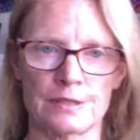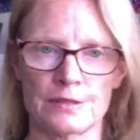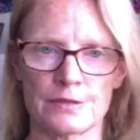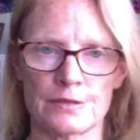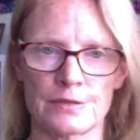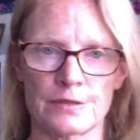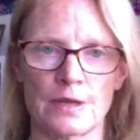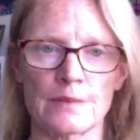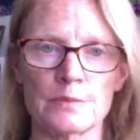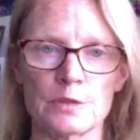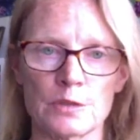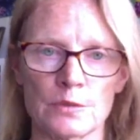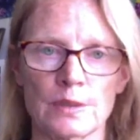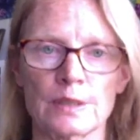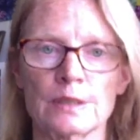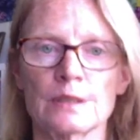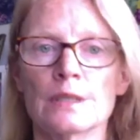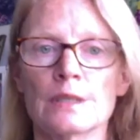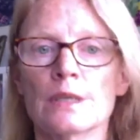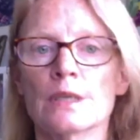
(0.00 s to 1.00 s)
it is
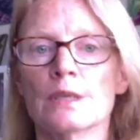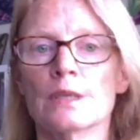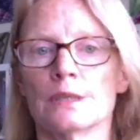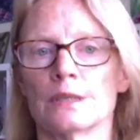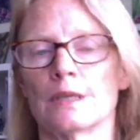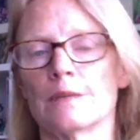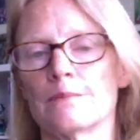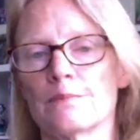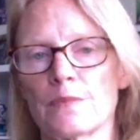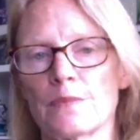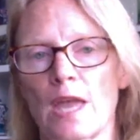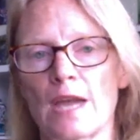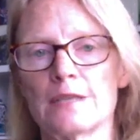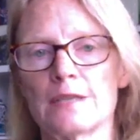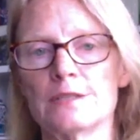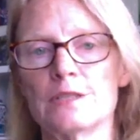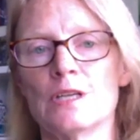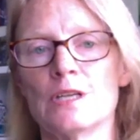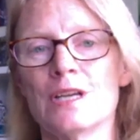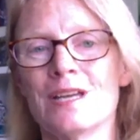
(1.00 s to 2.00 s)
I'm doing.
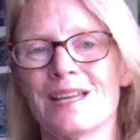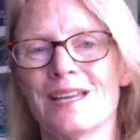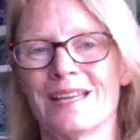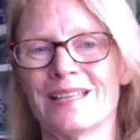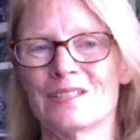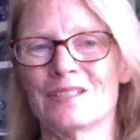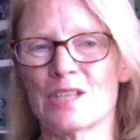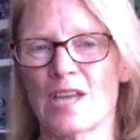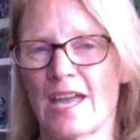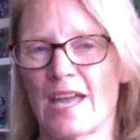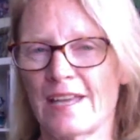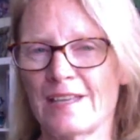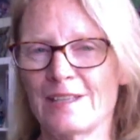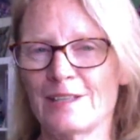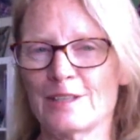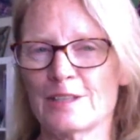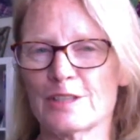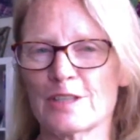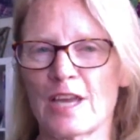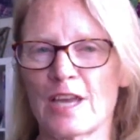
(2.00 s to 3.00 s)
Yep. And it
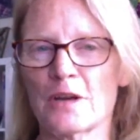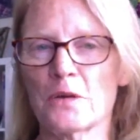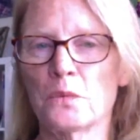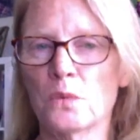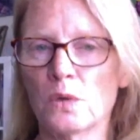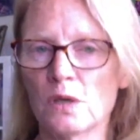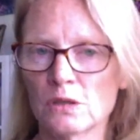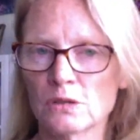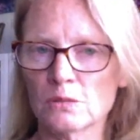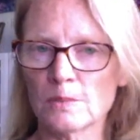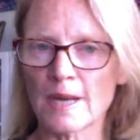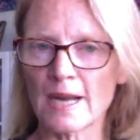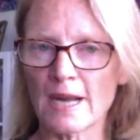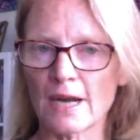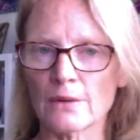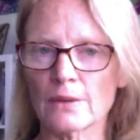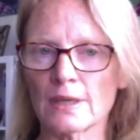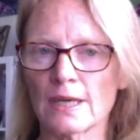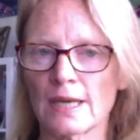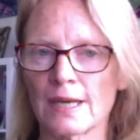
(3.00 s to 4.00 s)
takes that
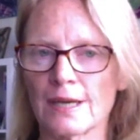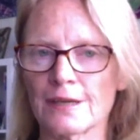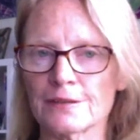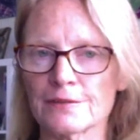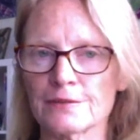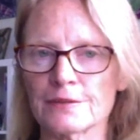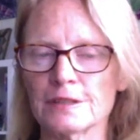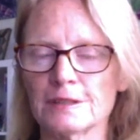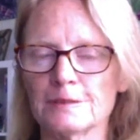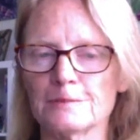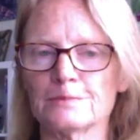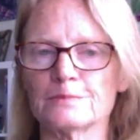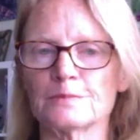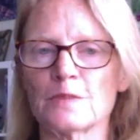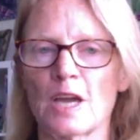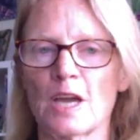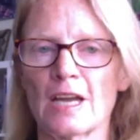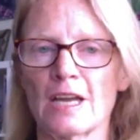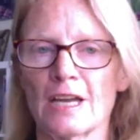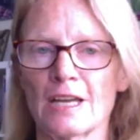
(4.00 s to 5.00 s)
willpower out of it.
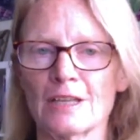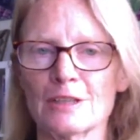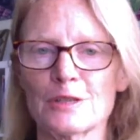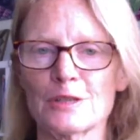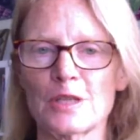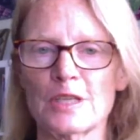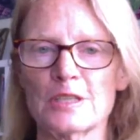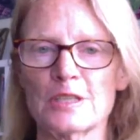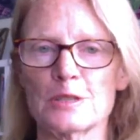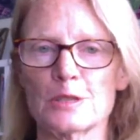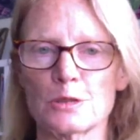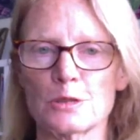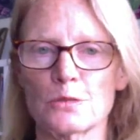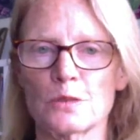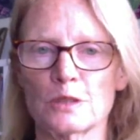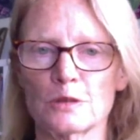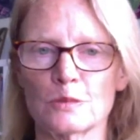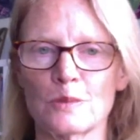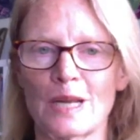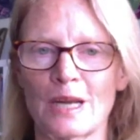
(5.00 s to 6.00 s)
The hard thing is the
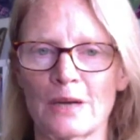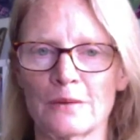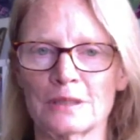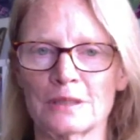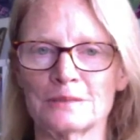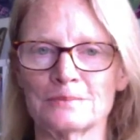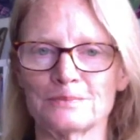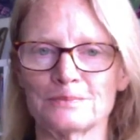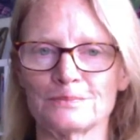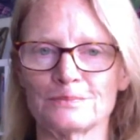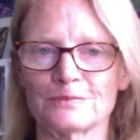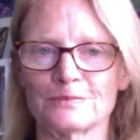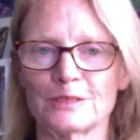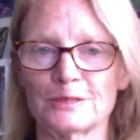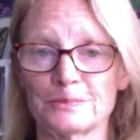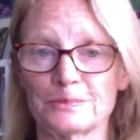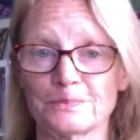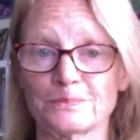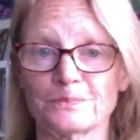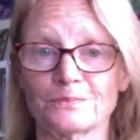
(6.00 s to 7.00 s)
willpower.
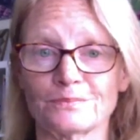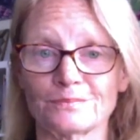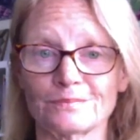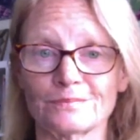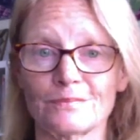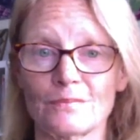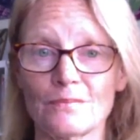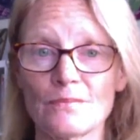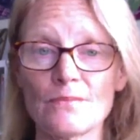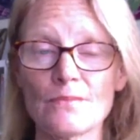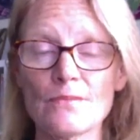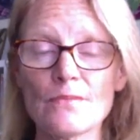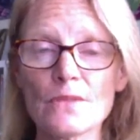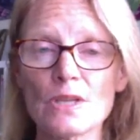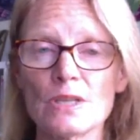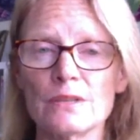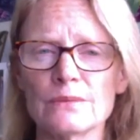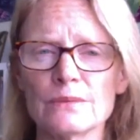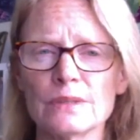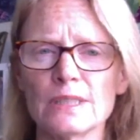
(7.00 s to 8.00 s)

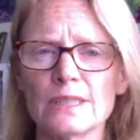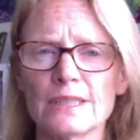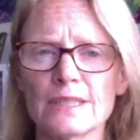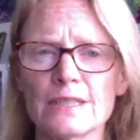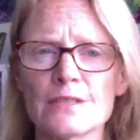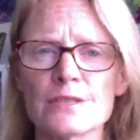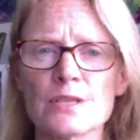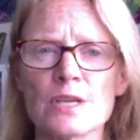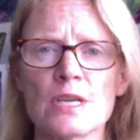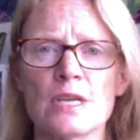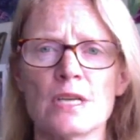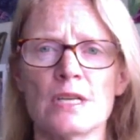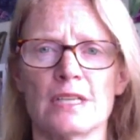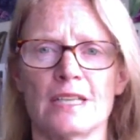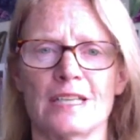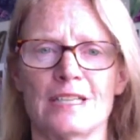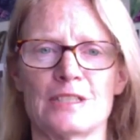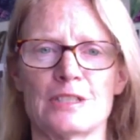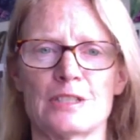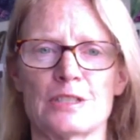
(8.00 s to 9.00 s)
It really is.
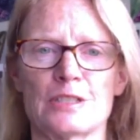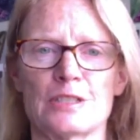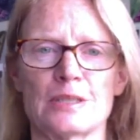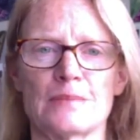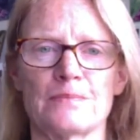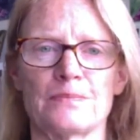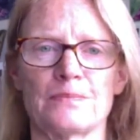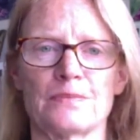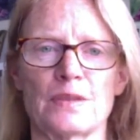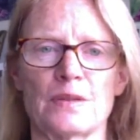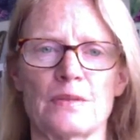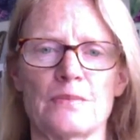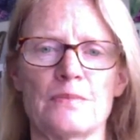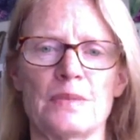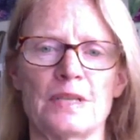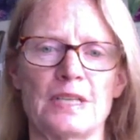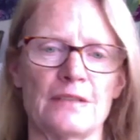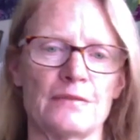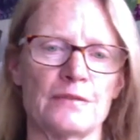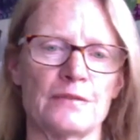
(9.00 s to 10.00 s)
It's
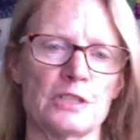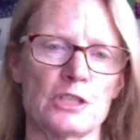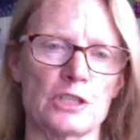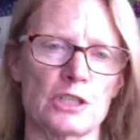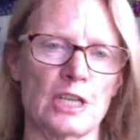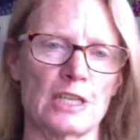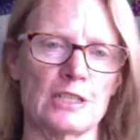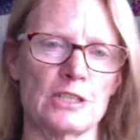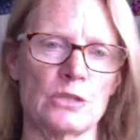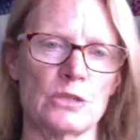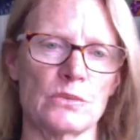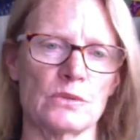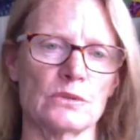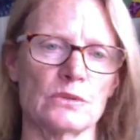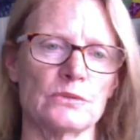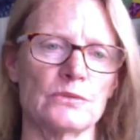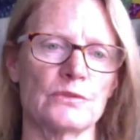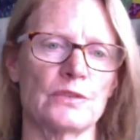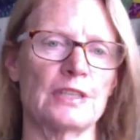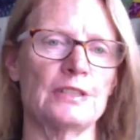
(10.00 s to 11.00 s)
but if it's
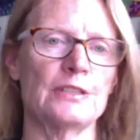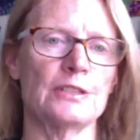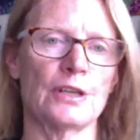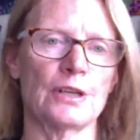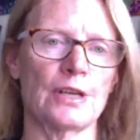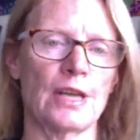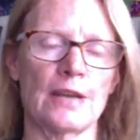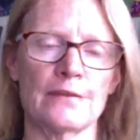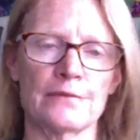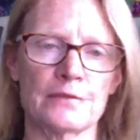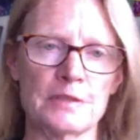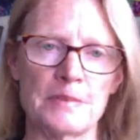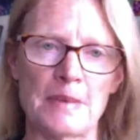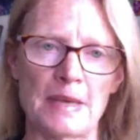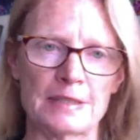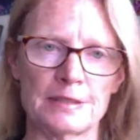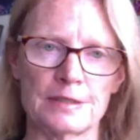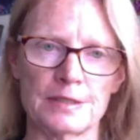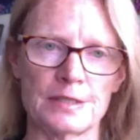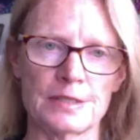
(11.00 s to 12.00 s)
scheduled, then you don't have to
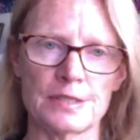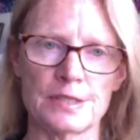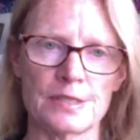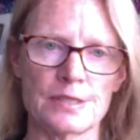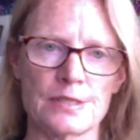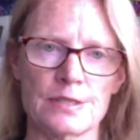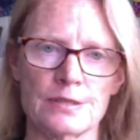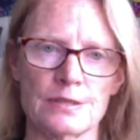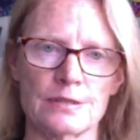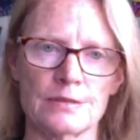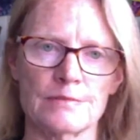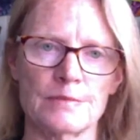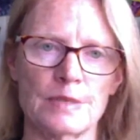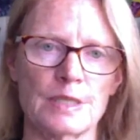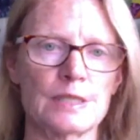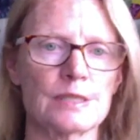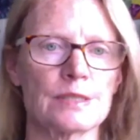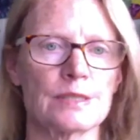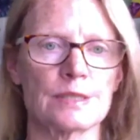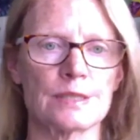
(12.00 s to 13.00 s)
make the decision,
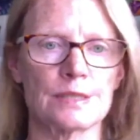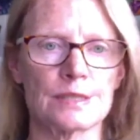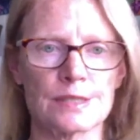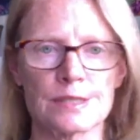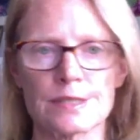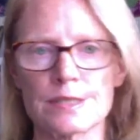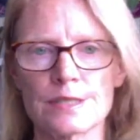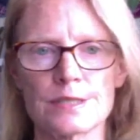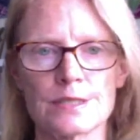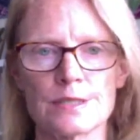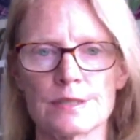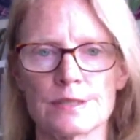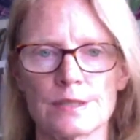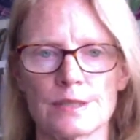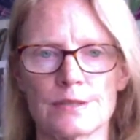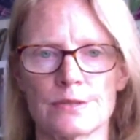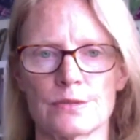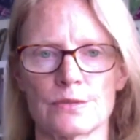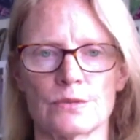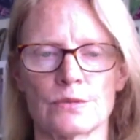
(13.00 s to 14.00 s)
because the decision
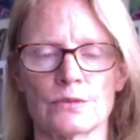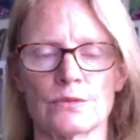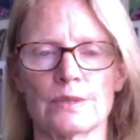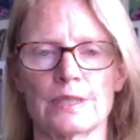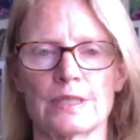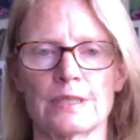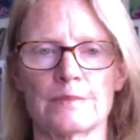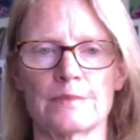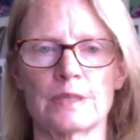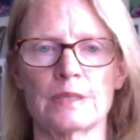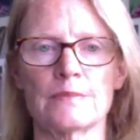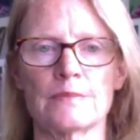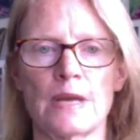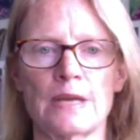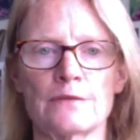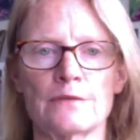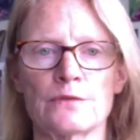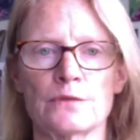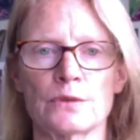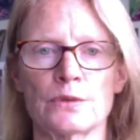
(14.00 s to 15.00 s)
has already been
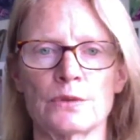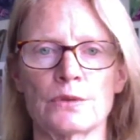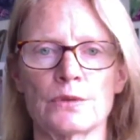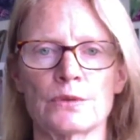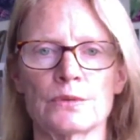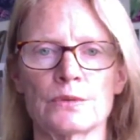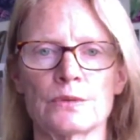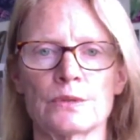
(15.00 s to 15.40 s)
made for you.